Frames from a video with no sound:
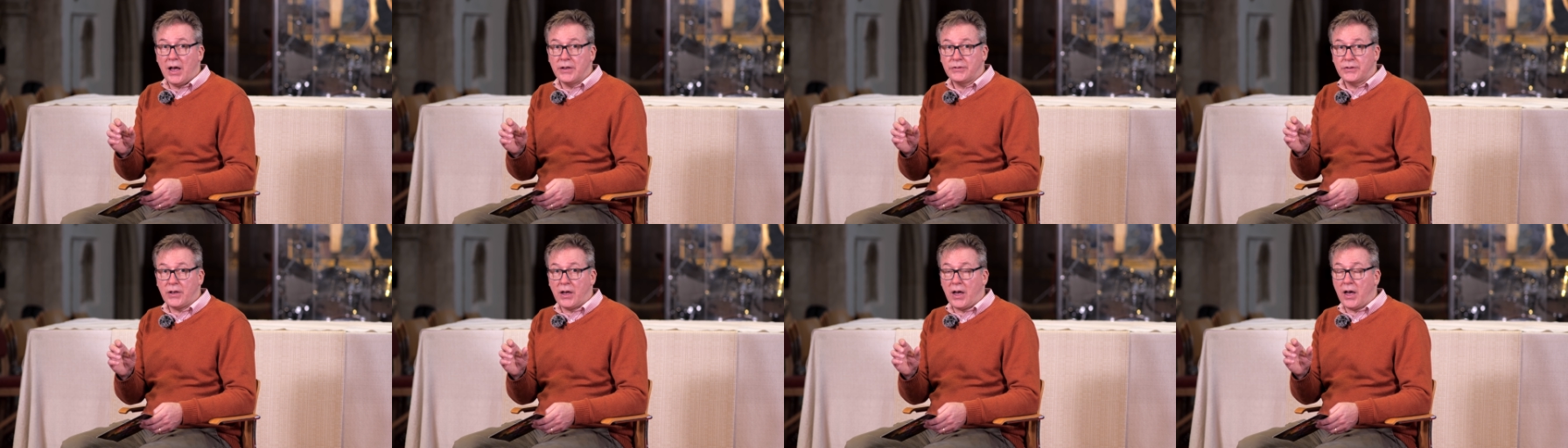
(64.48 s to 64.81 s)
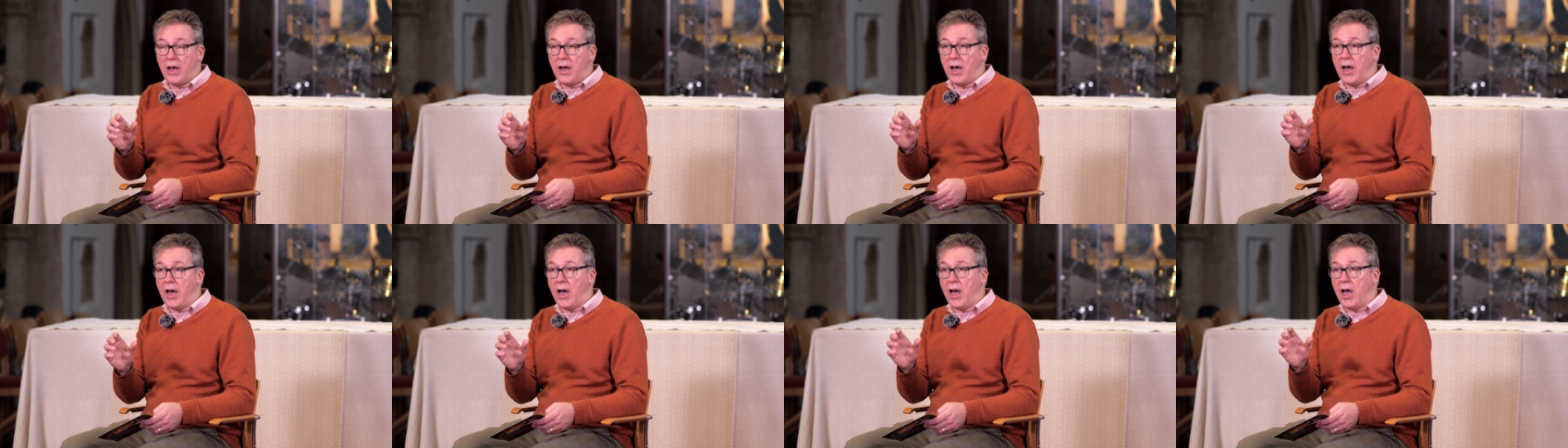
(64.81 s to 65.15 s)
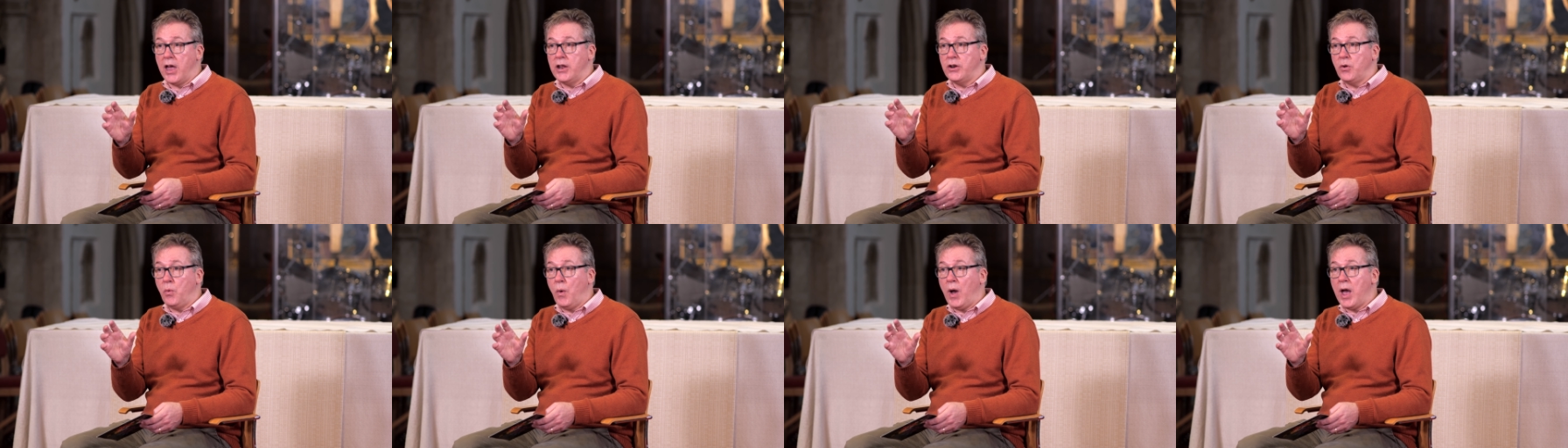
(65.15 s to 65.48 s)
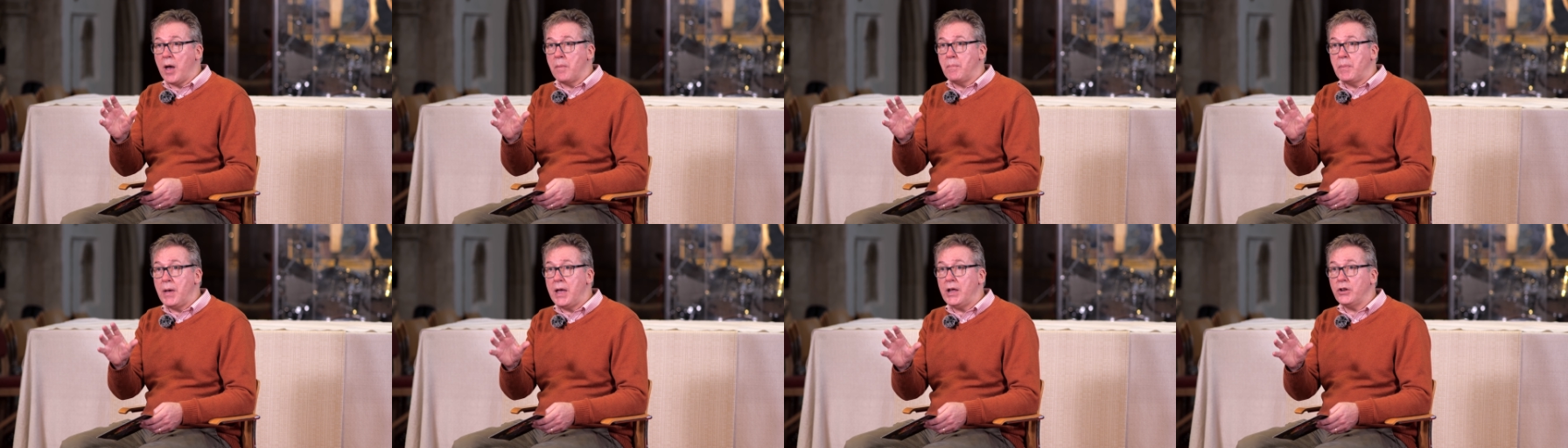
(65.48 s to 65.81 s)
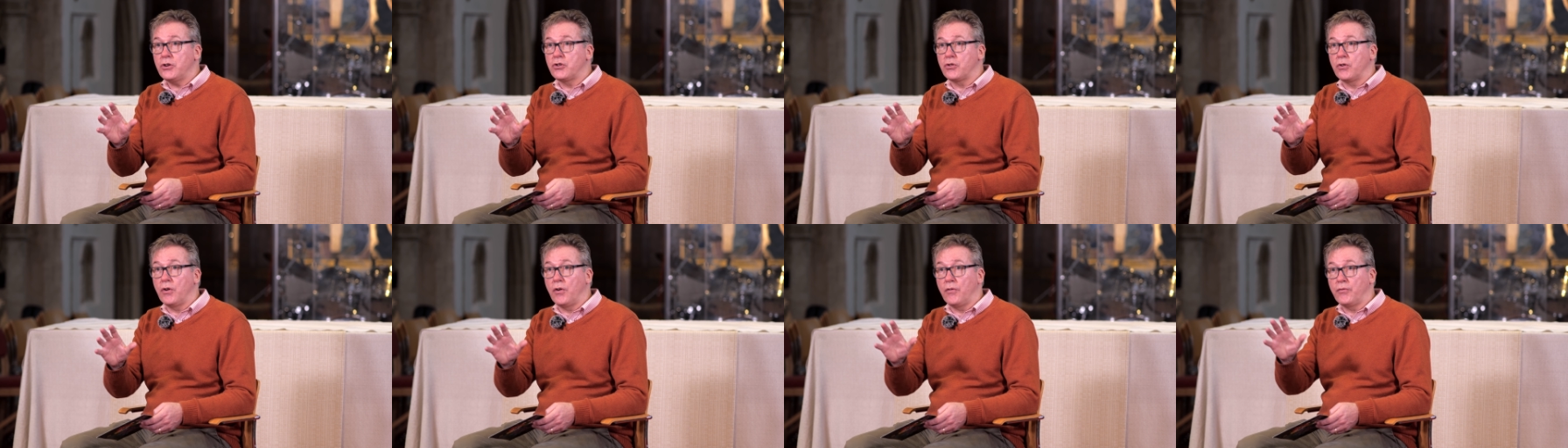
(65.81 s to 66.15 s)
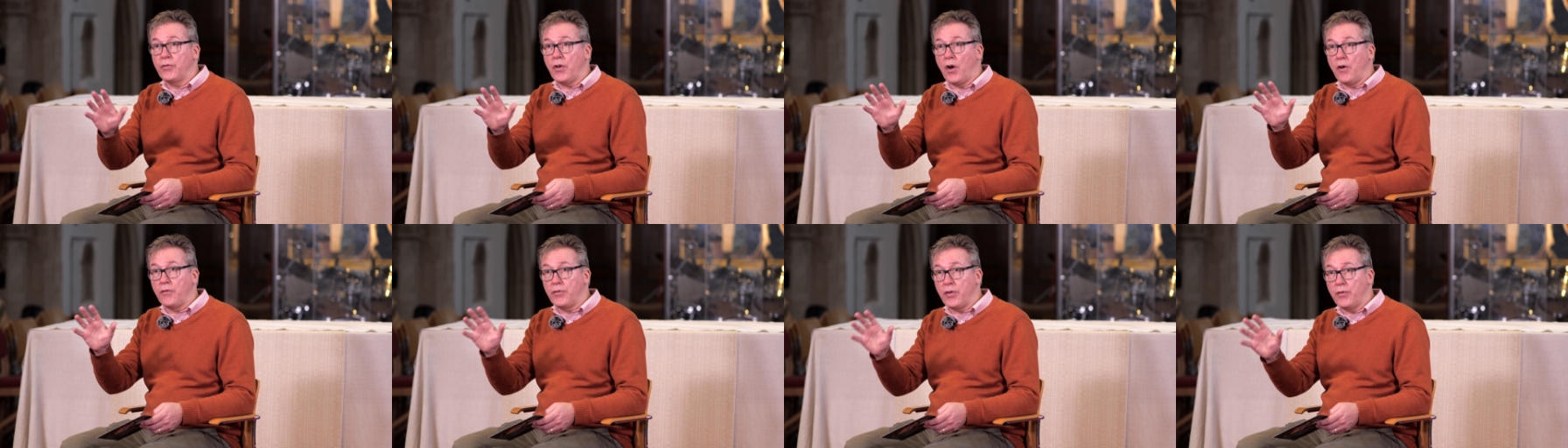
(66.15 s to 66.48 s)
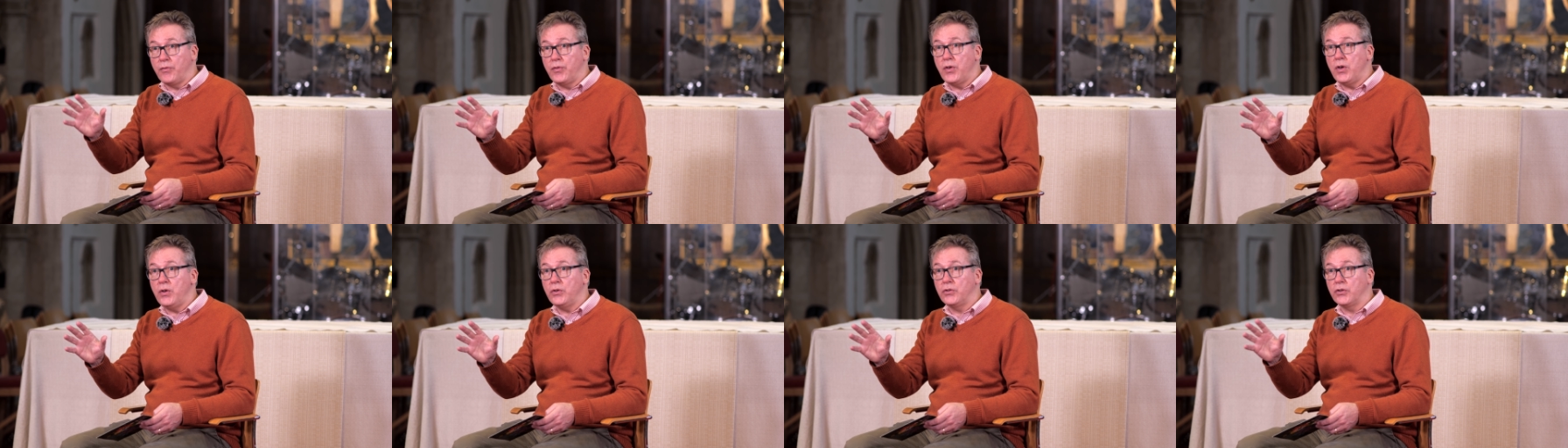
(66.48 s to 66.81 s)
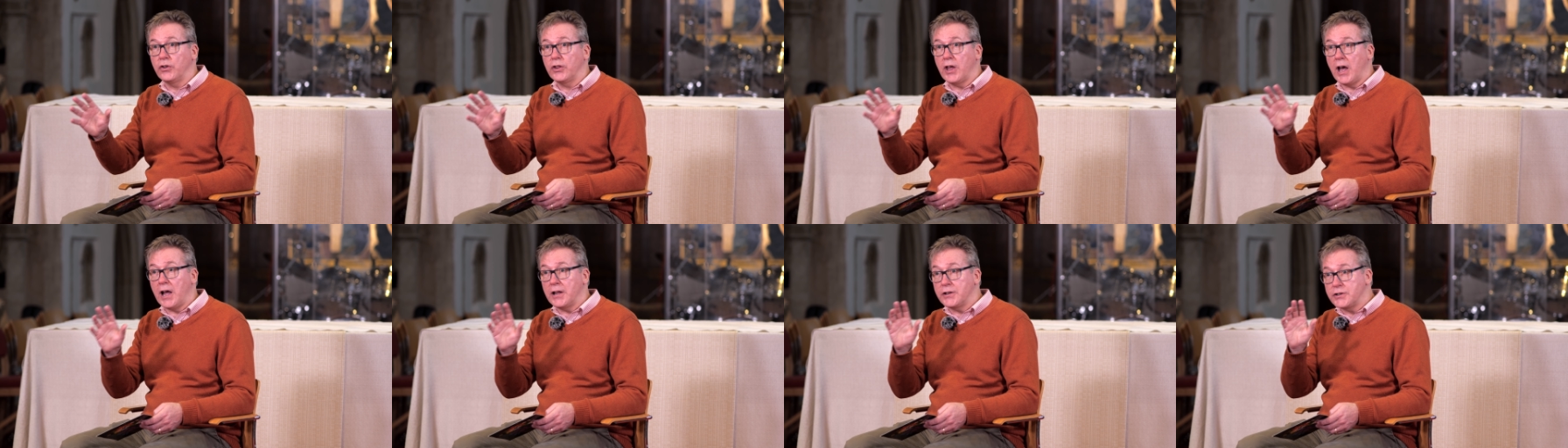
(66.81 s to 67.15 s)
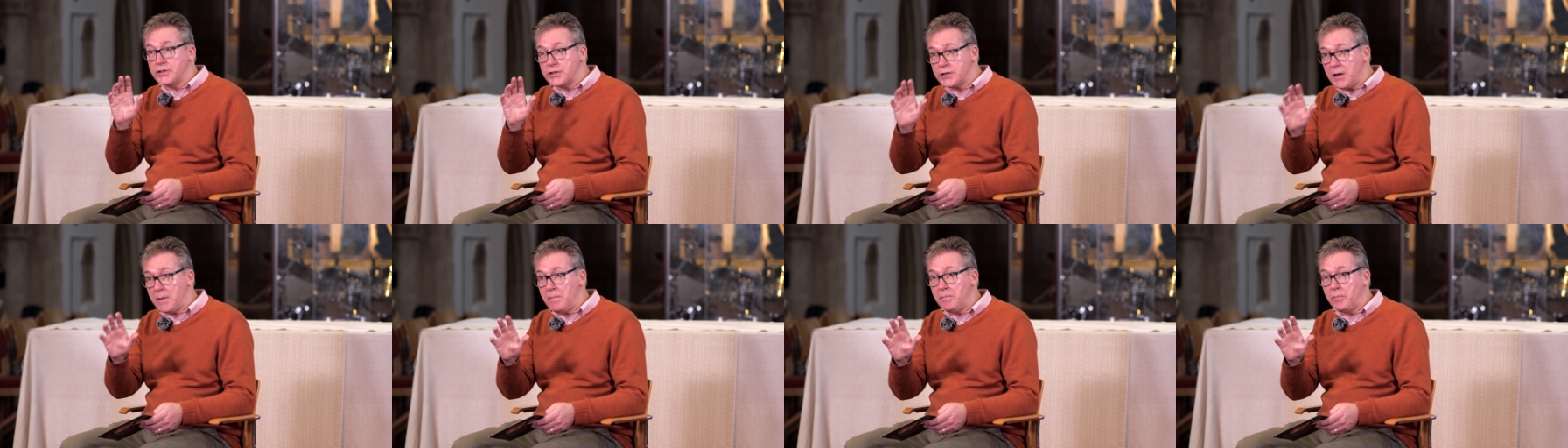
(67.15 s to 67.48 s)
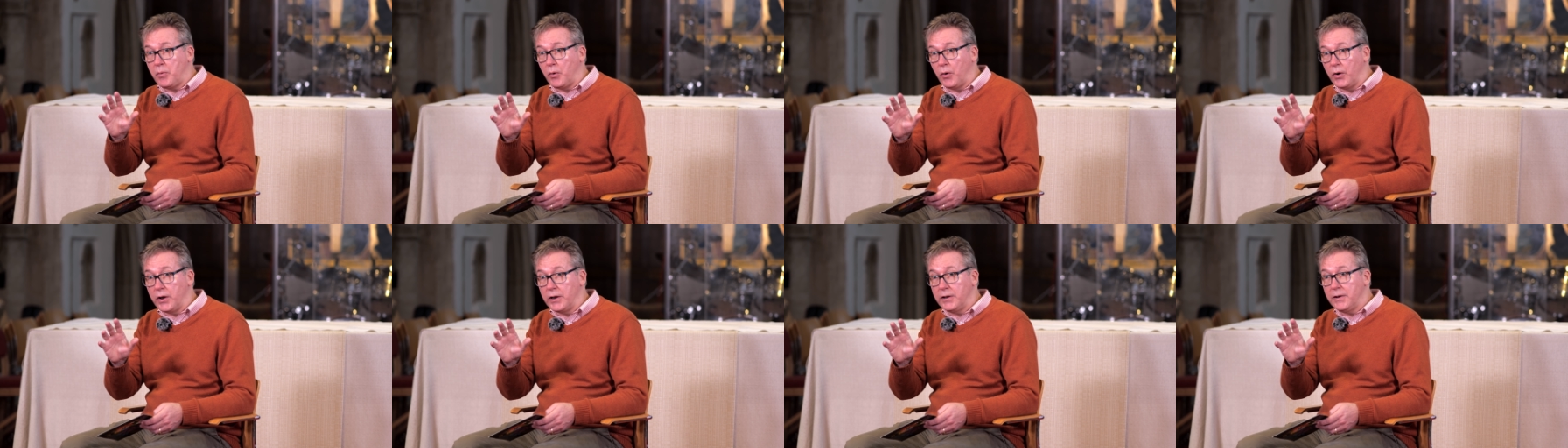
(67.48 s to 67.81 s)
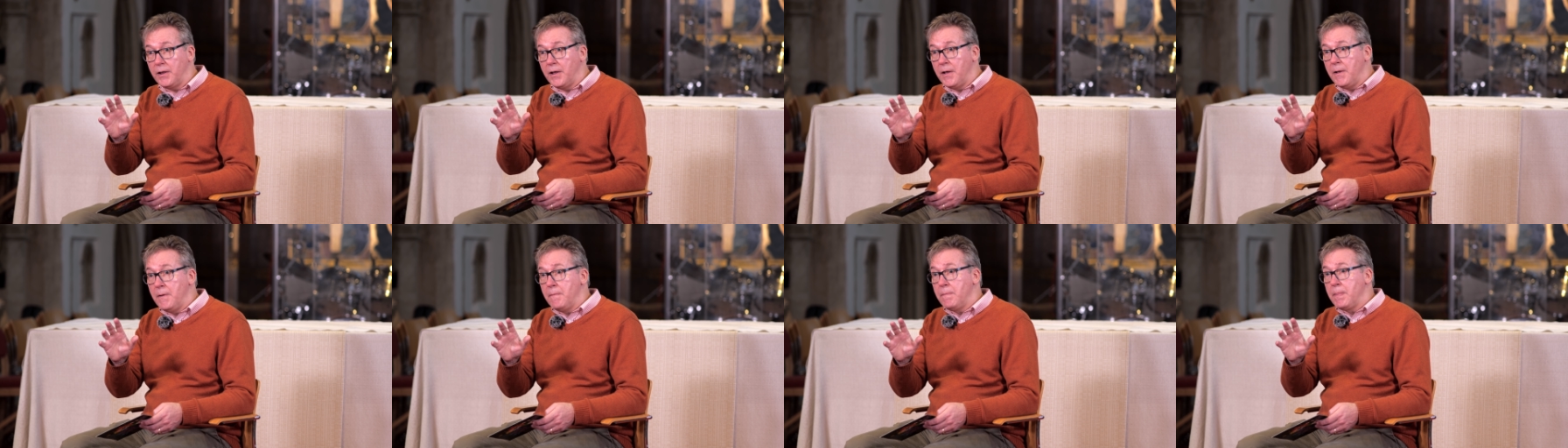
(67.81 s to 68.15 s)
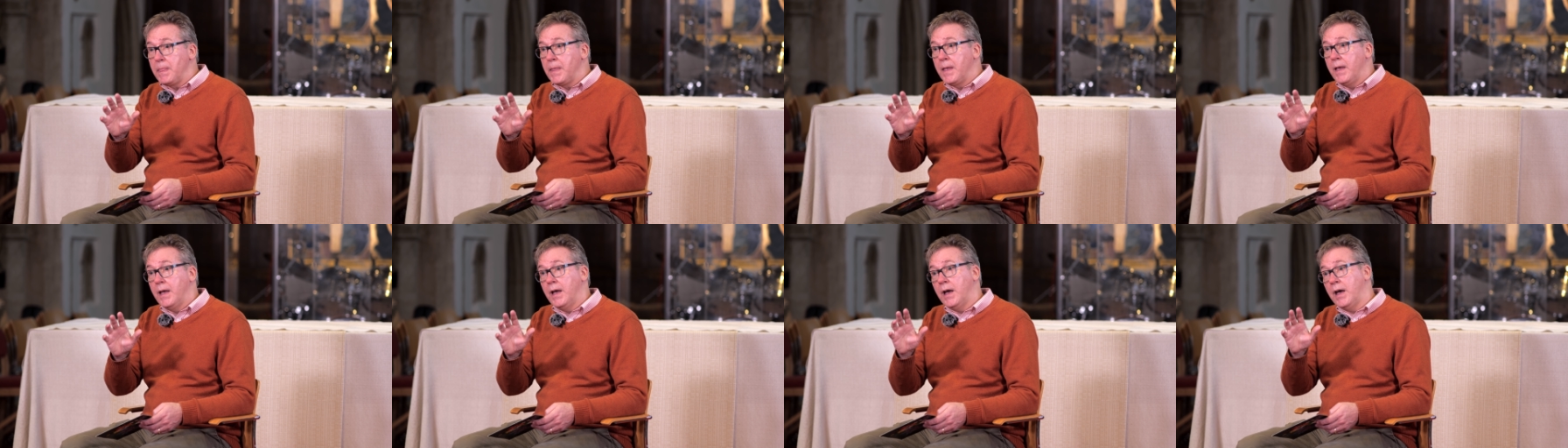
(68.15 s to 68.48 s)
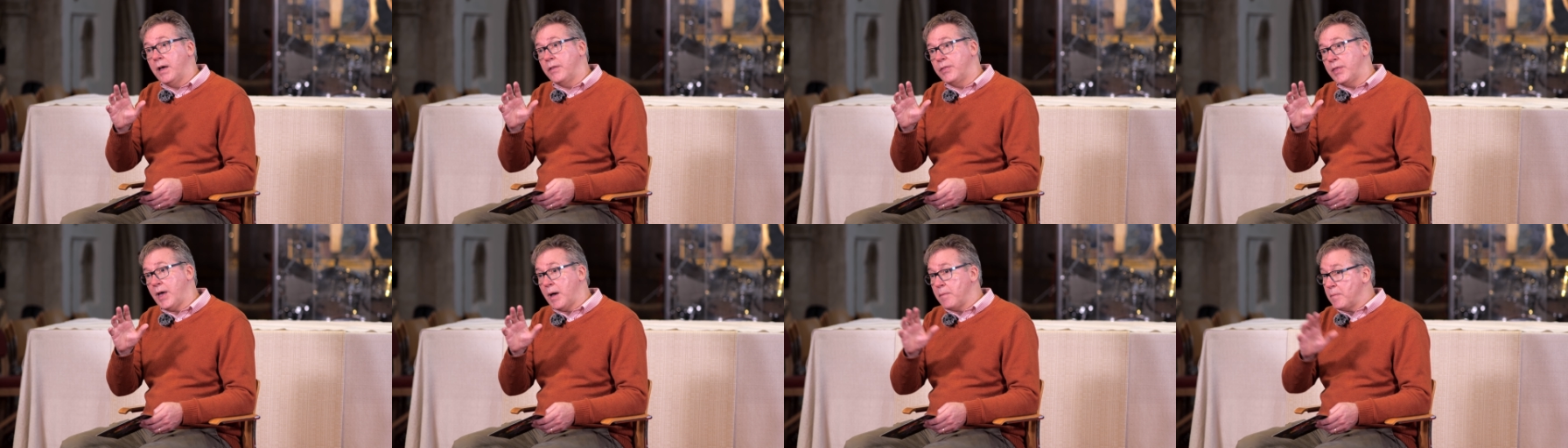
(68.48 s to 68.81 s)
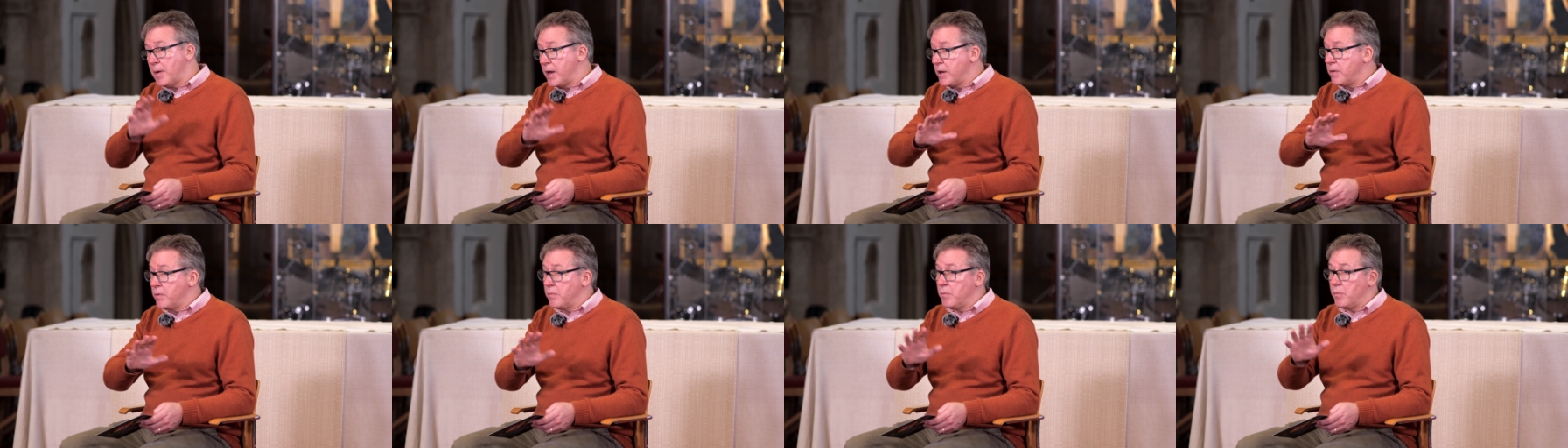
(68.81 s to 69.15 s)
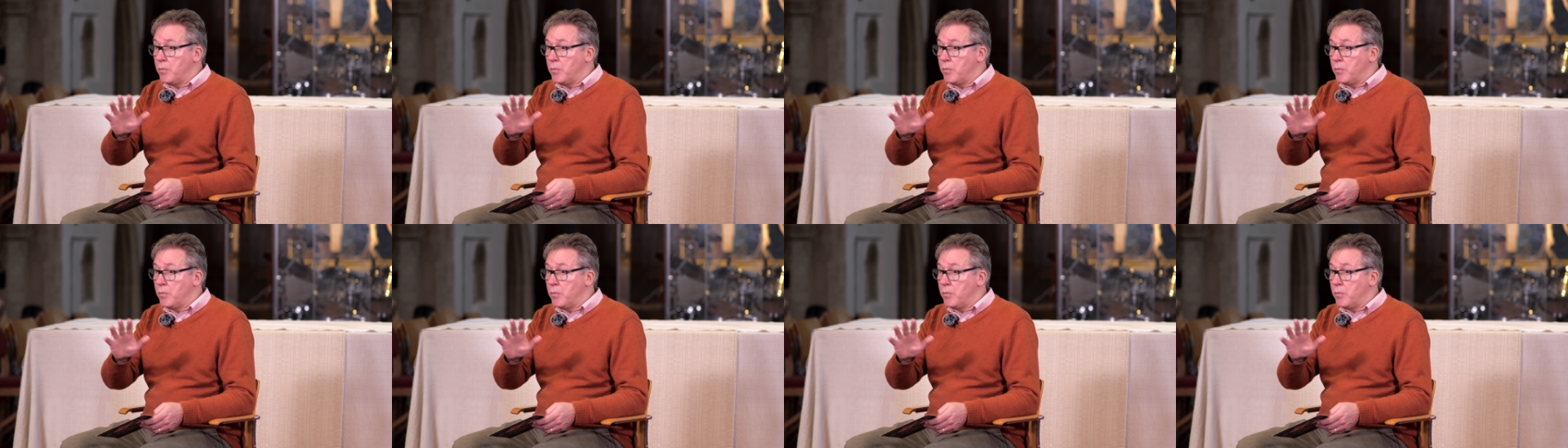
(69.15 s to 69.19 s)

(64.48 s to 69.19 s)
as, a, in a way, a picture of, of the future that at some point, uh, that may